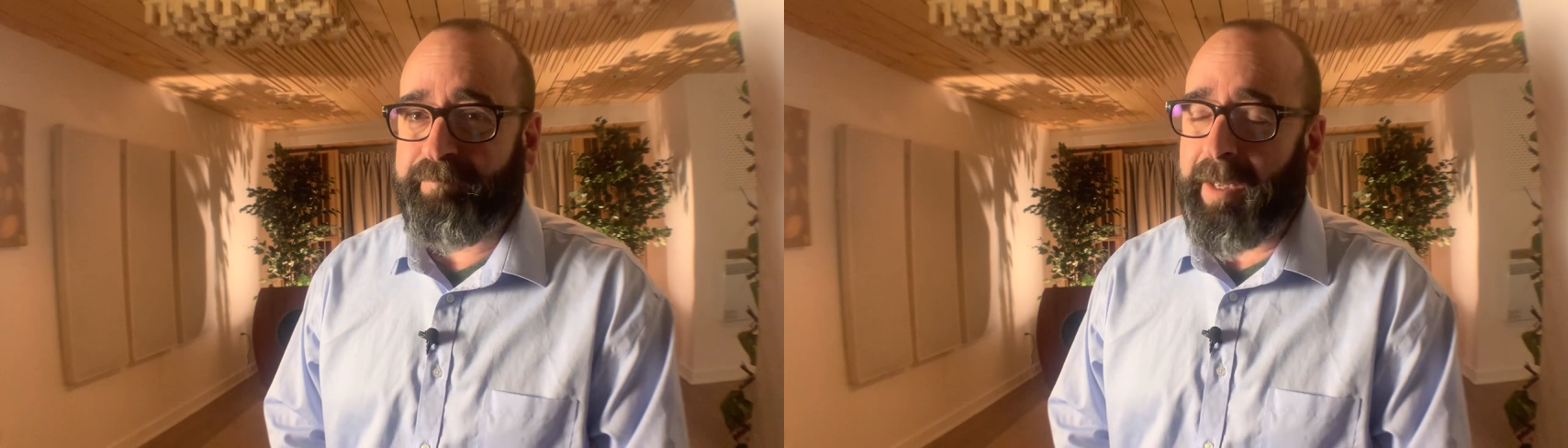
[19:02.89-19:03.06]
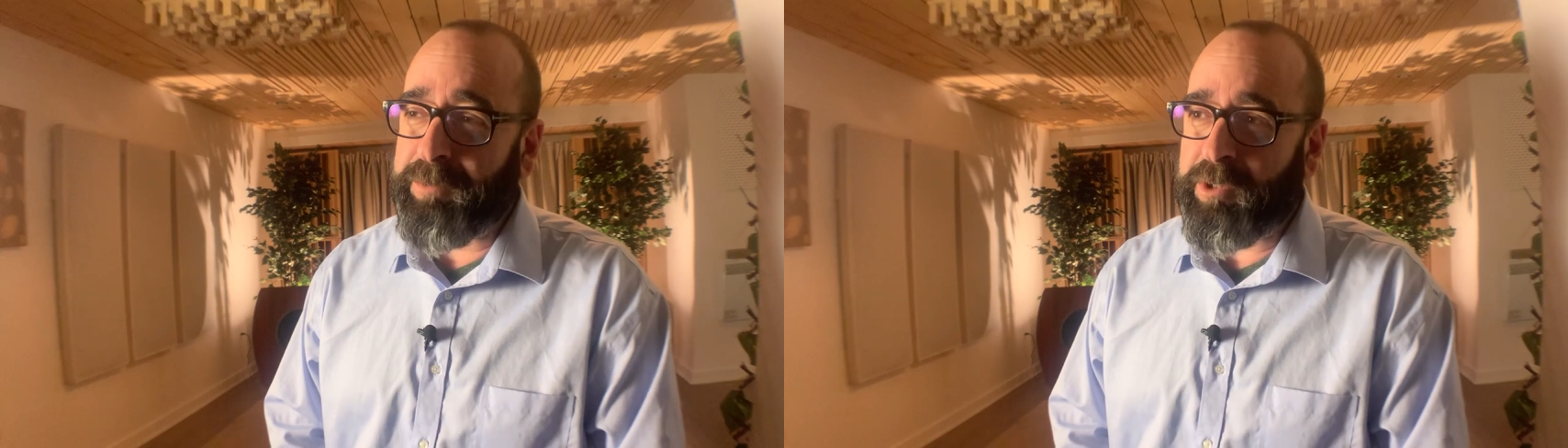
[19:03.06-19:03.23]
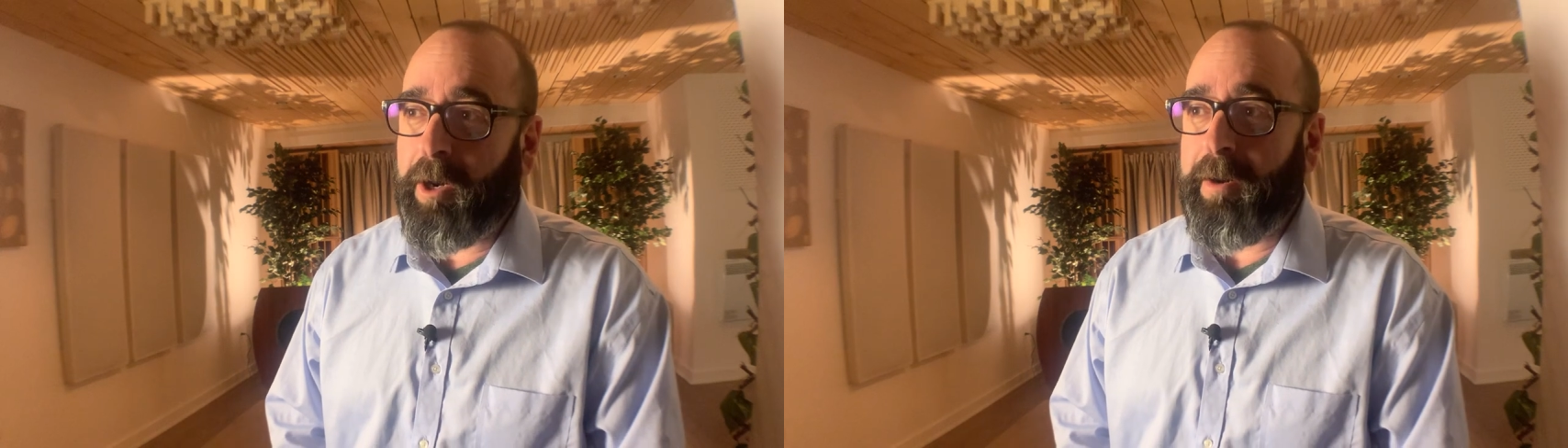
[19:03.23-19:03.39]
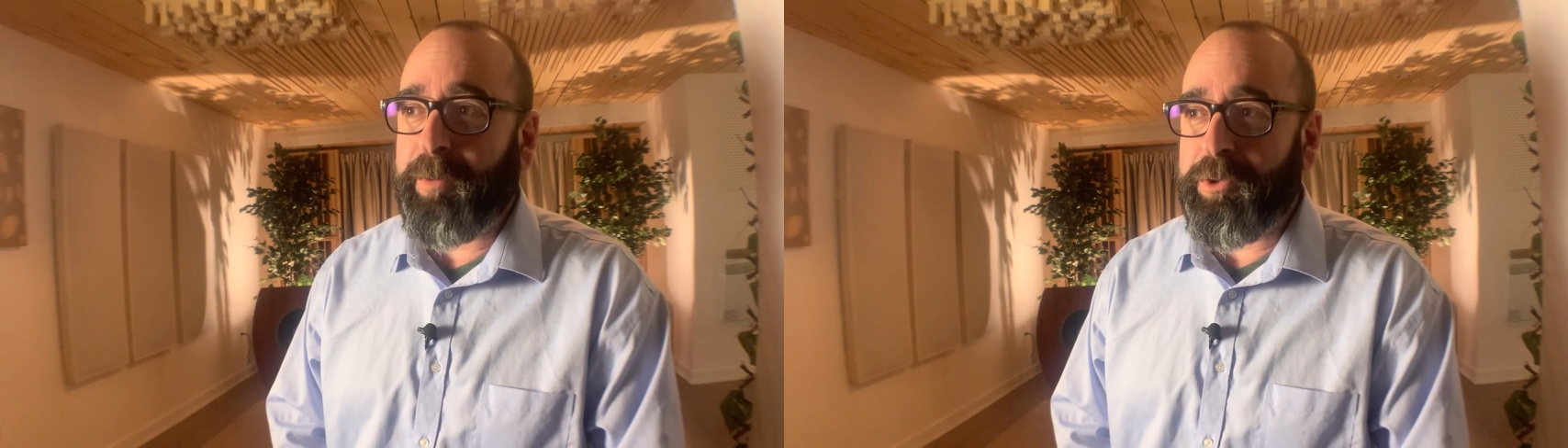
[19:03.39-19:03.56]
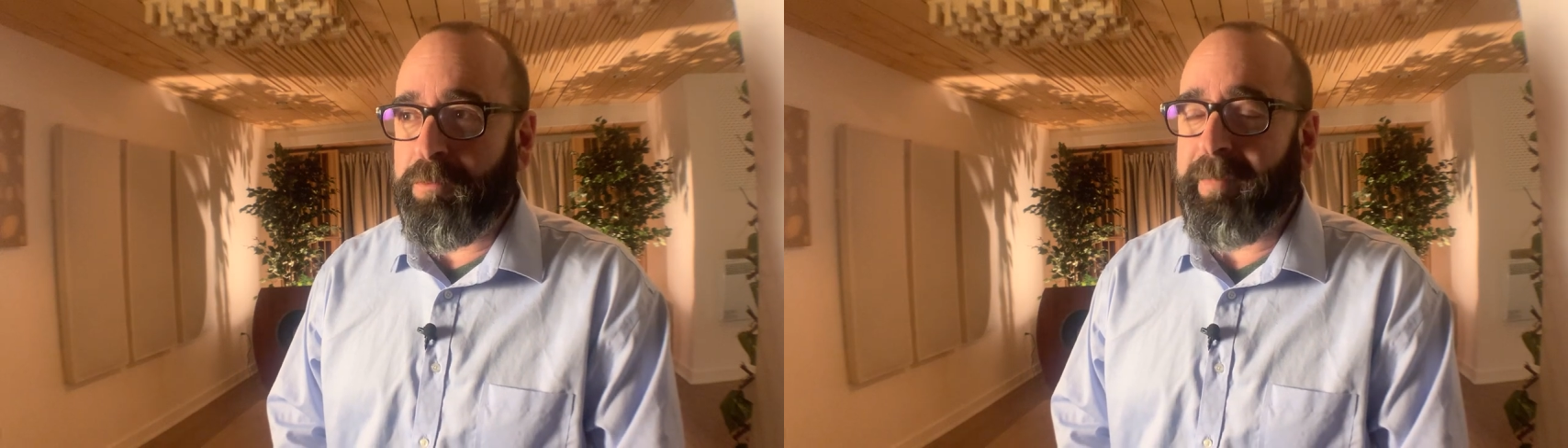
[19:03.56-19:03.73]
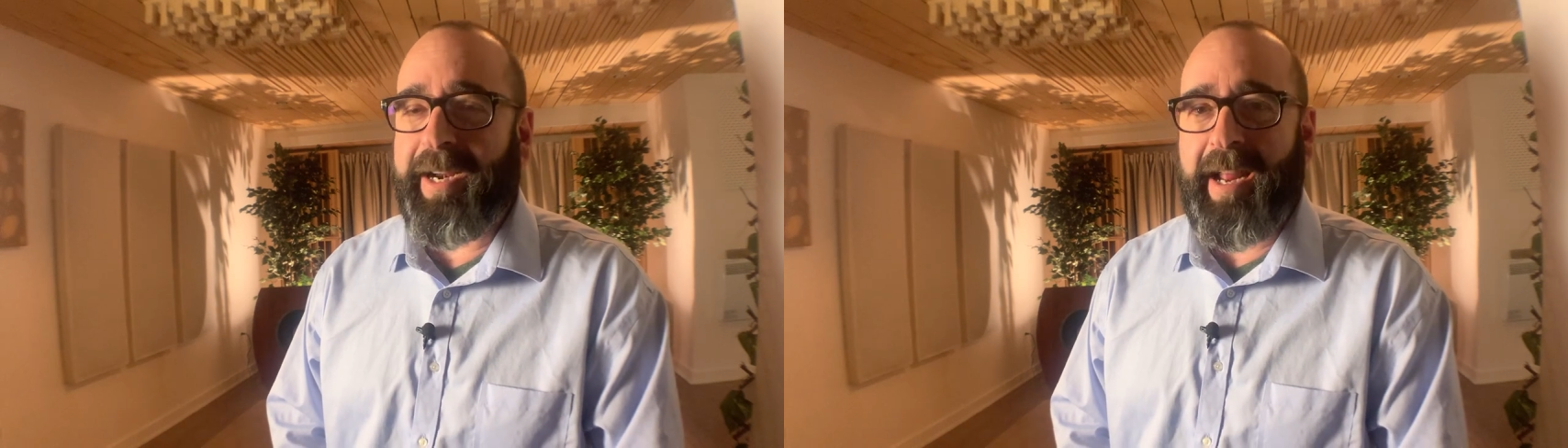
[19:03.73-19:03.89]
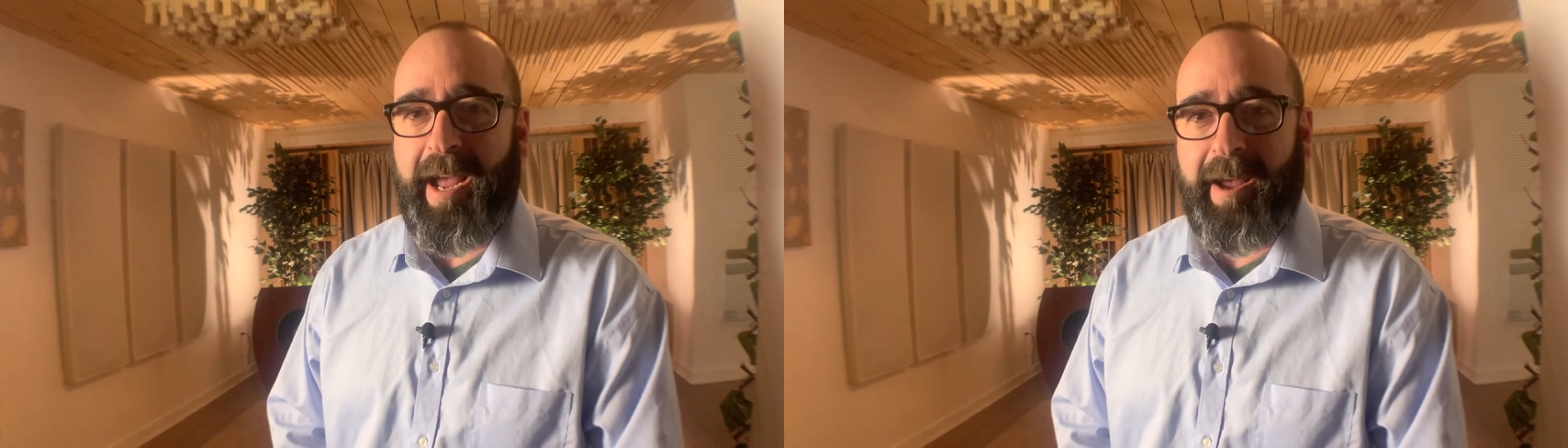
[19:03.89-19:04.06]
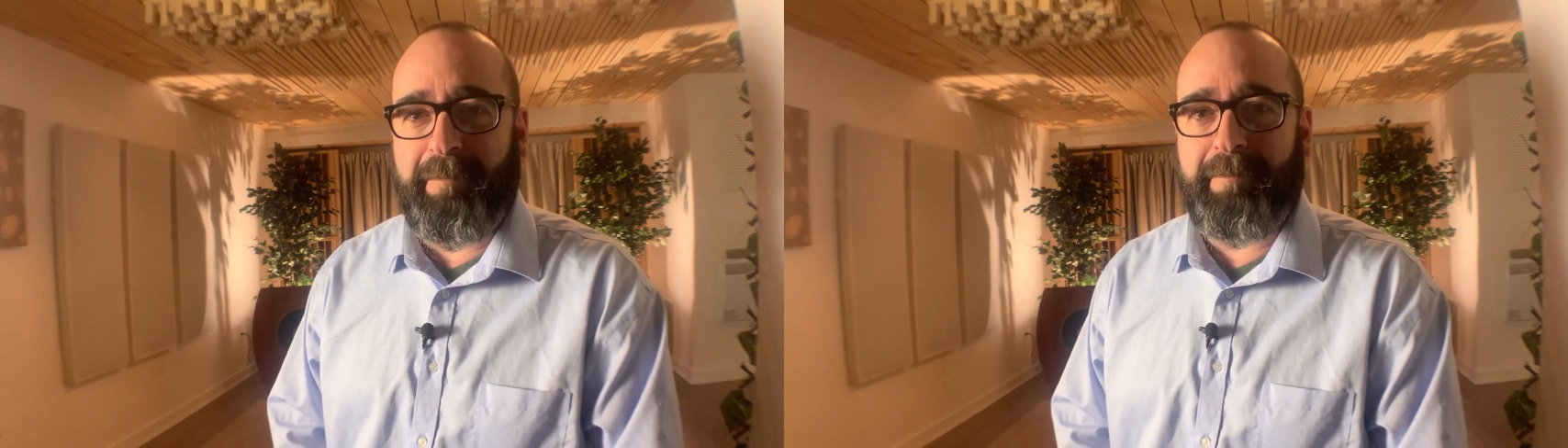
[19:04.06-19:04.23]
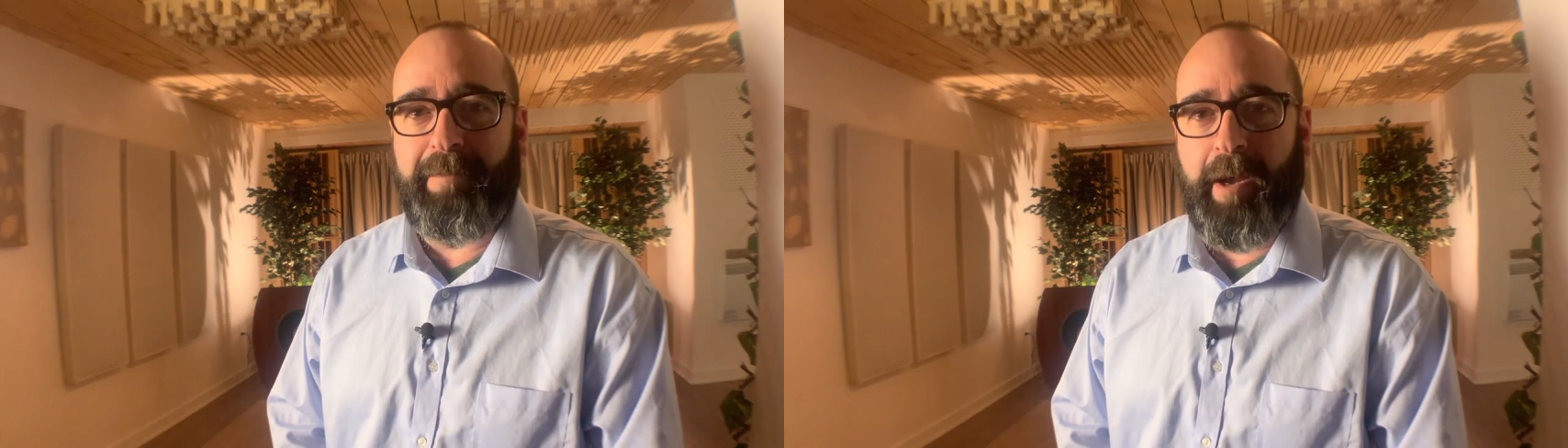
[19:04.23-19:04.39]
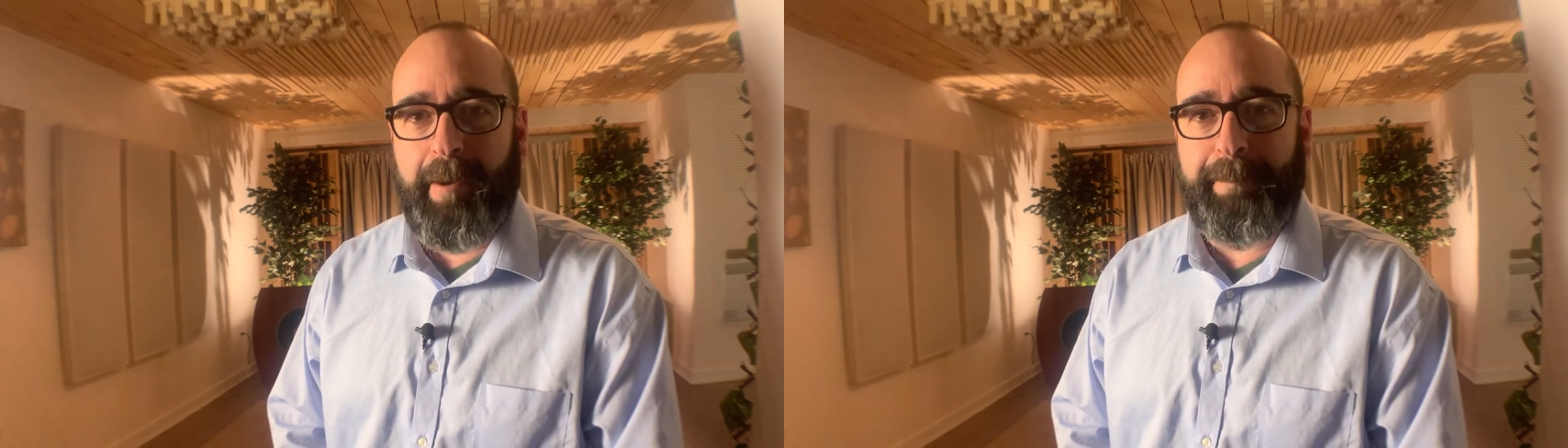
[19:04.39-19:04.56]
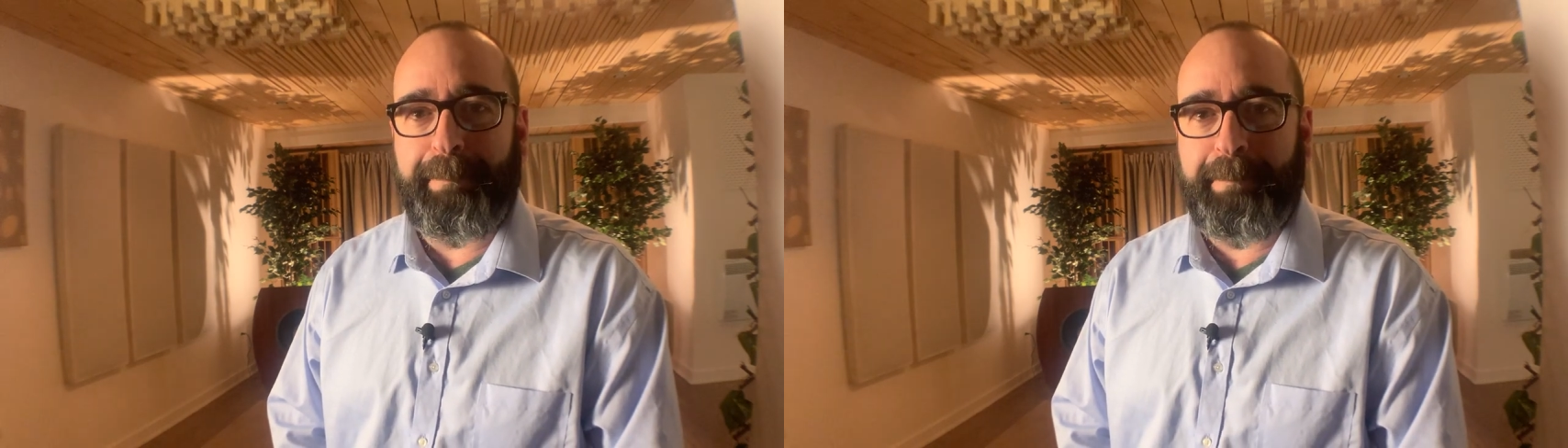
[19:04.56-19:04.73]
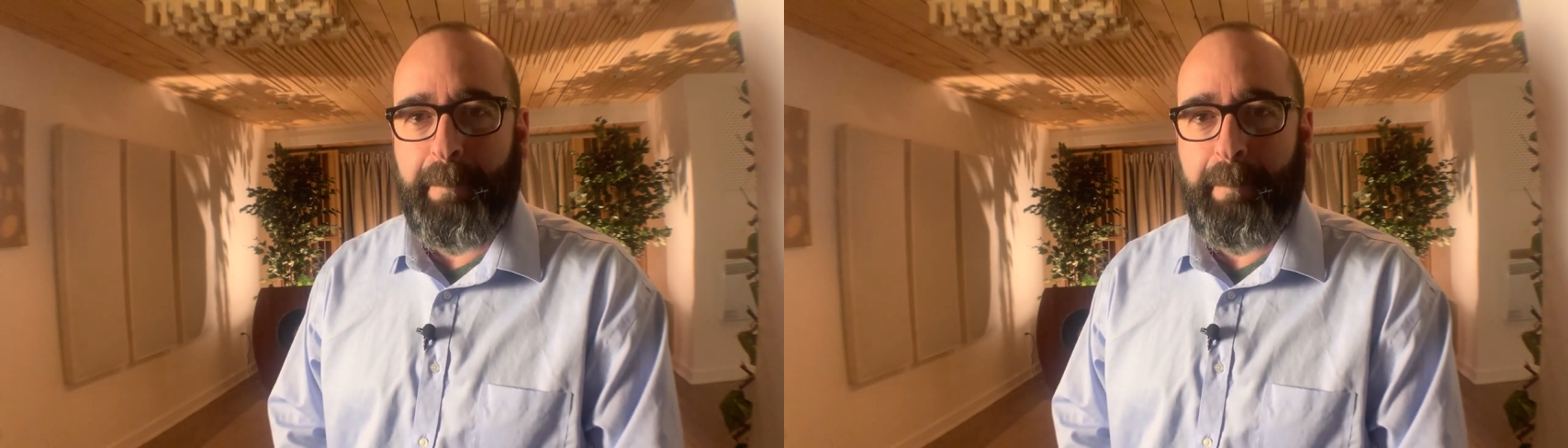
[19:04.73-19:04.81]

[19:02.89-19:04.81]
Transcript: I'm sorry, but you might have um,